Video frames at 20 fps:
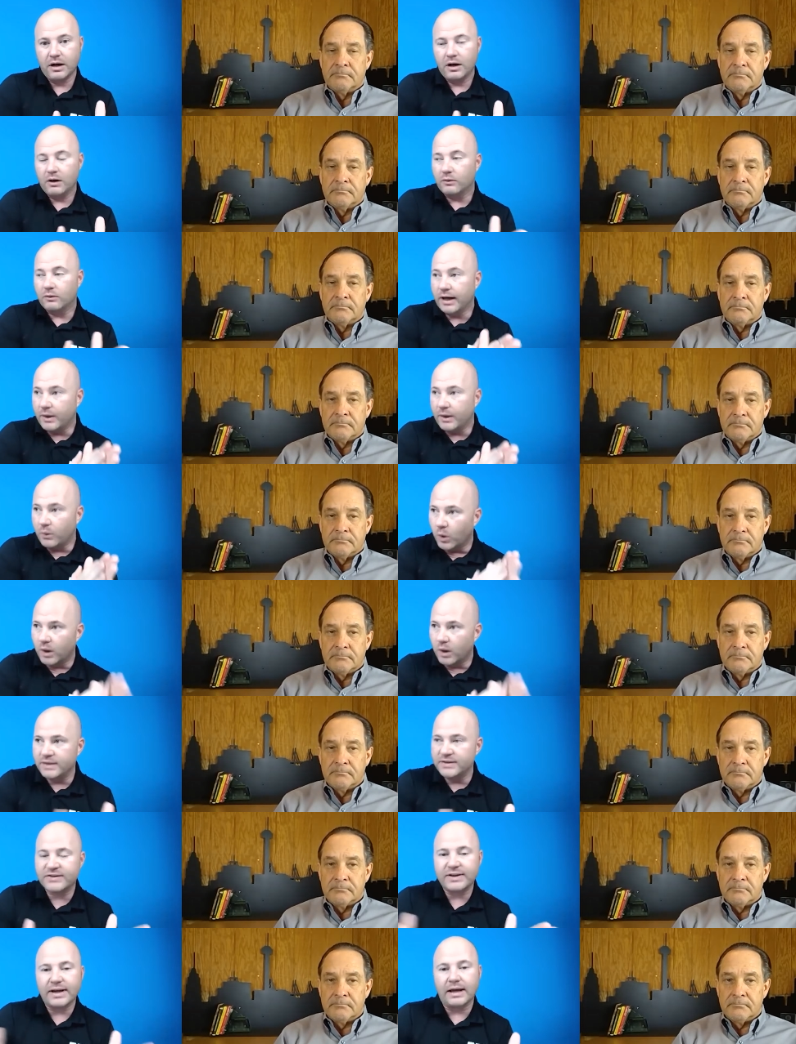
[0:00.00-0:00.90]
Speaker 1: right?
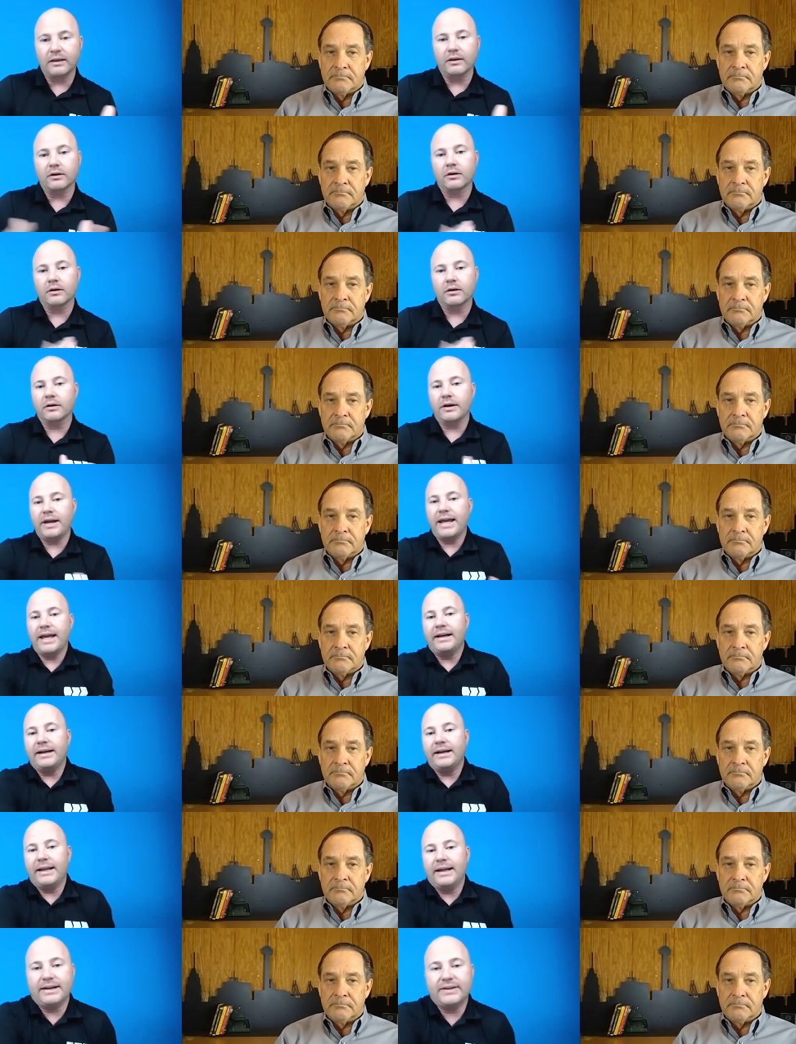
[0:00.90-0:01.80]
One seller,
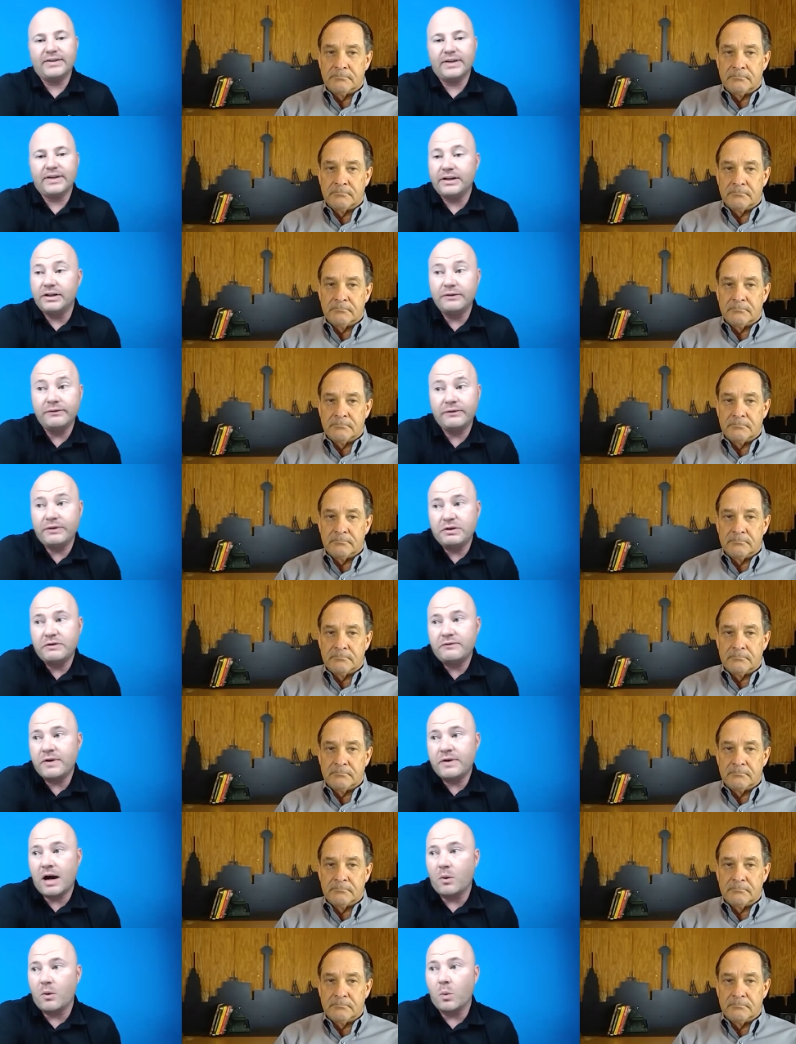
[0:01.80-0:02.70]
and, and I said, you've,
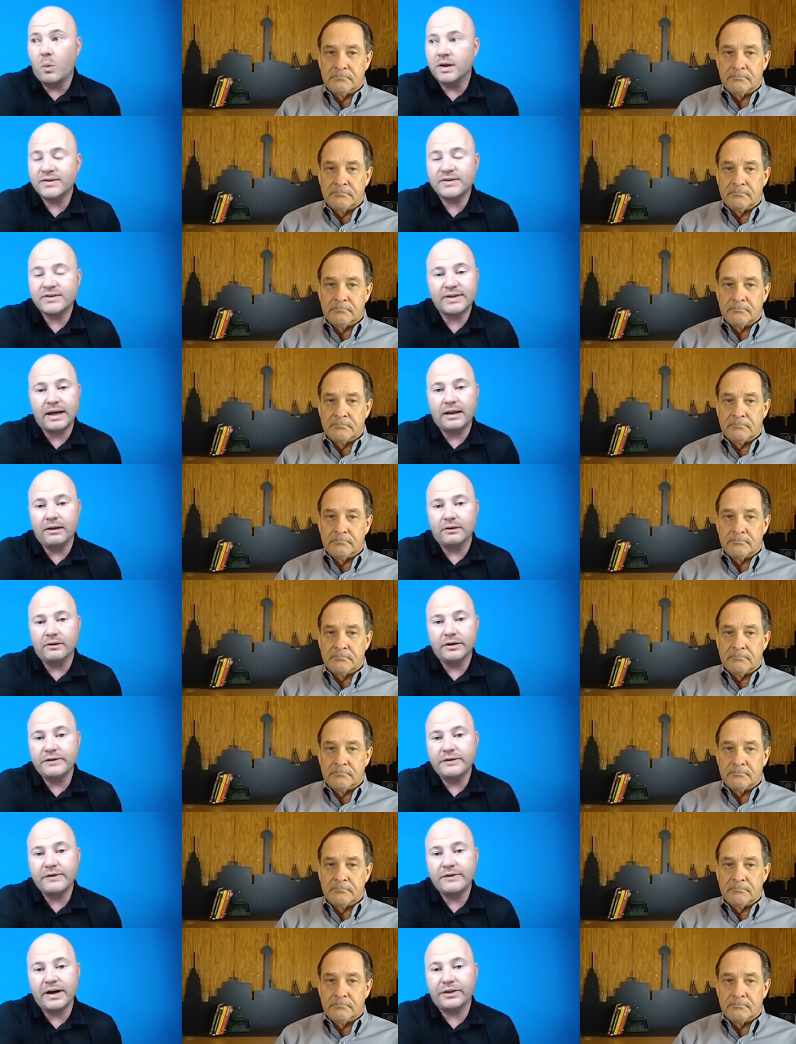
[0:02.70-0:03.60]
you've got one seller
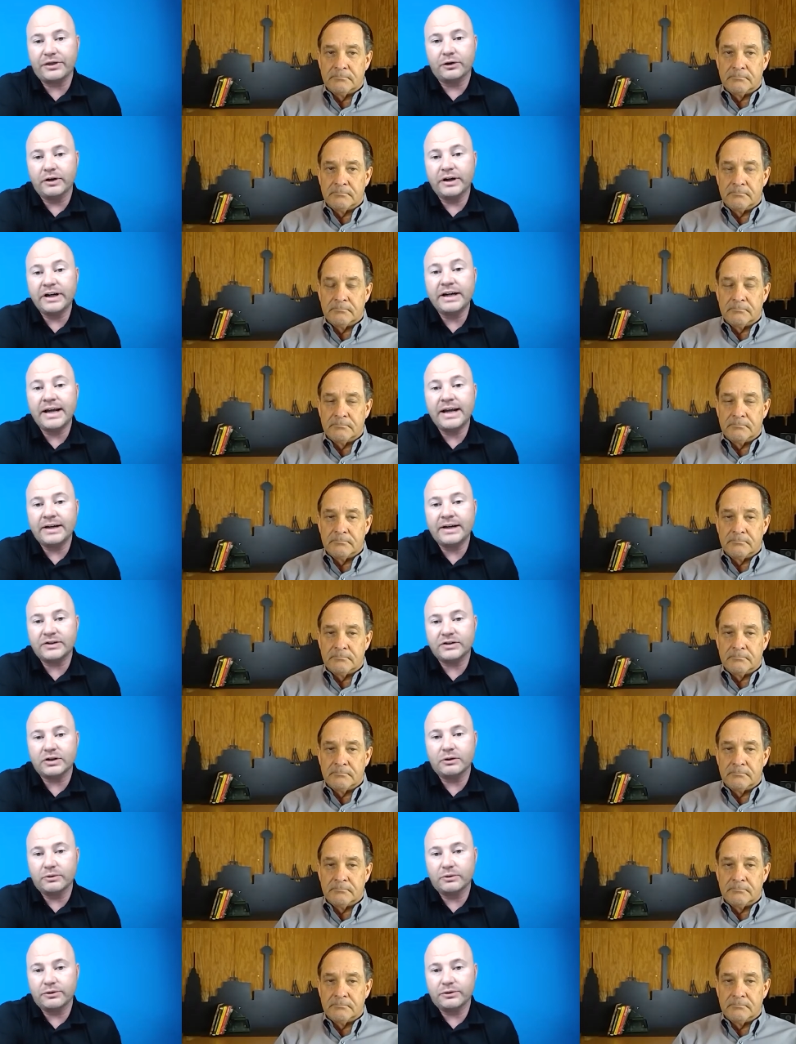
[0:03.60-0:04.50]
and you've got 30
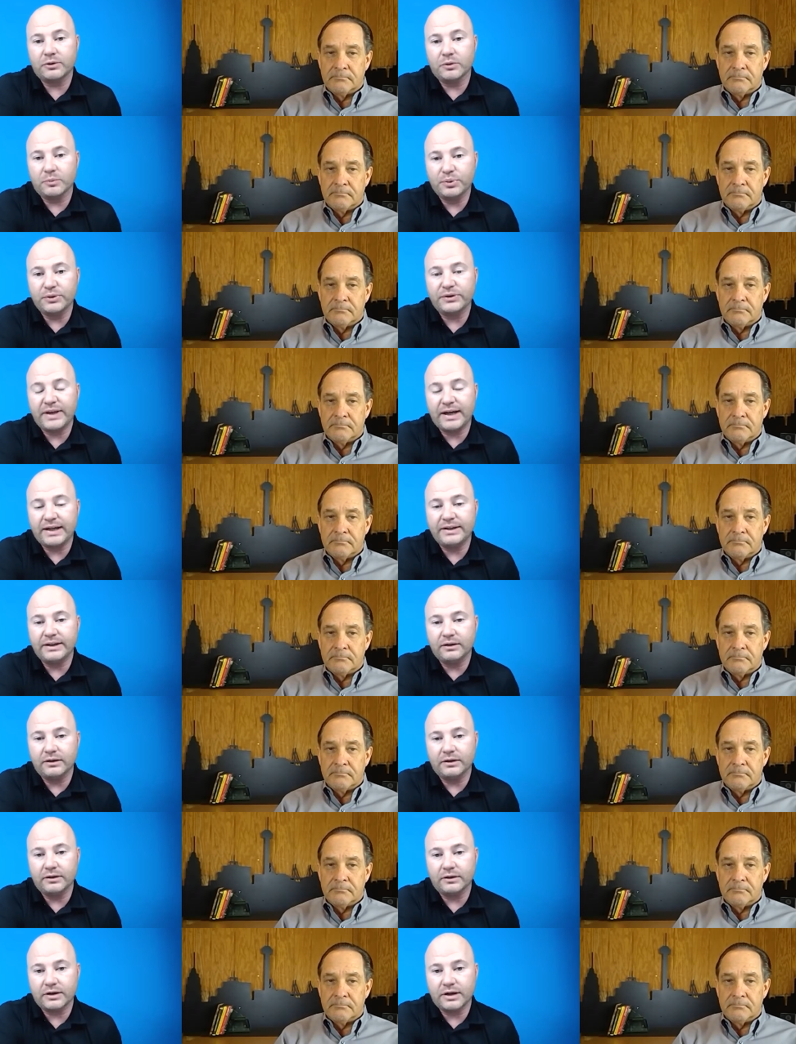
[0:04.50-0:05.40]
days to go through and put that
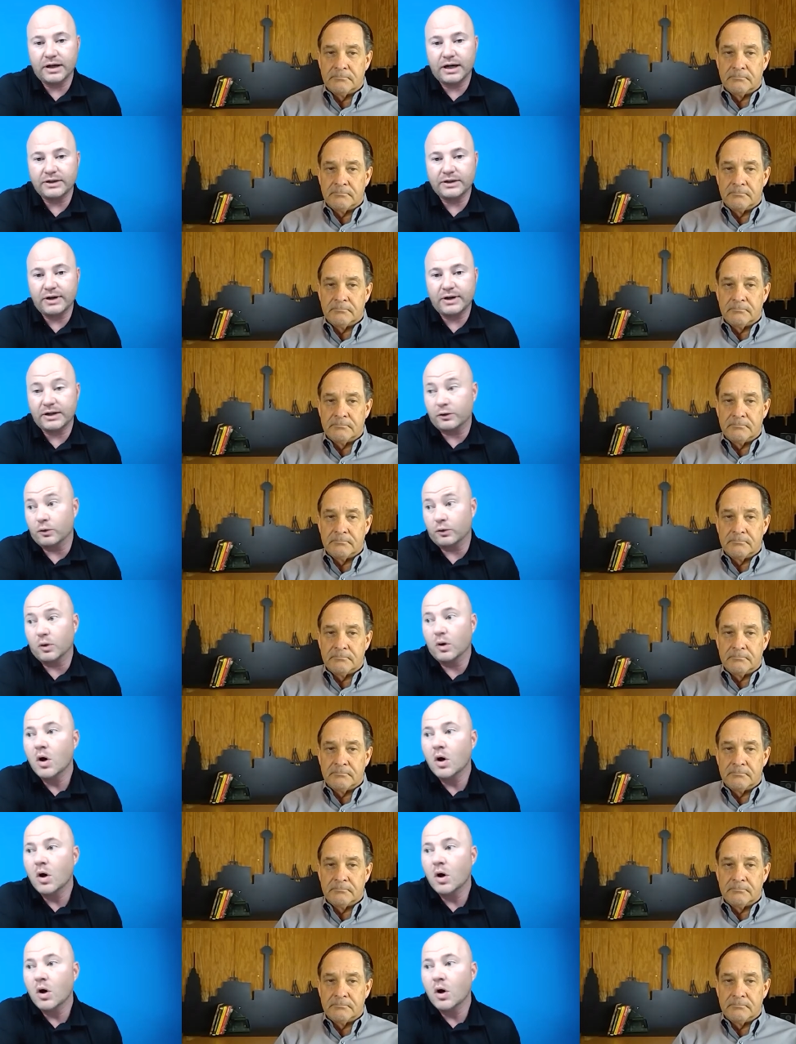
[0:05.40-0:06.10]
deal under contract, or,